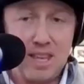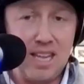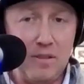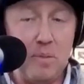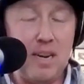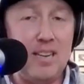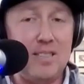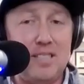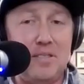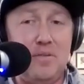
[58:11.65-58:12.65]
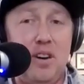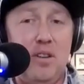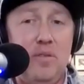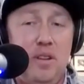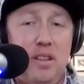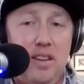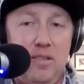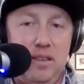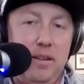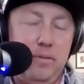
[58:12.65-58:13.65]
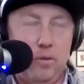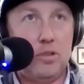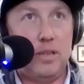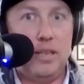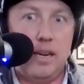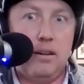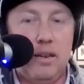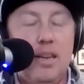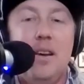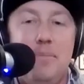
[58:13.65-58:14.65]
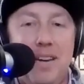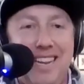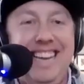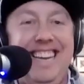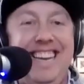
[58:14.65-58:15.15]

and everybody else that's involved with, you know, unfortunately Darren, but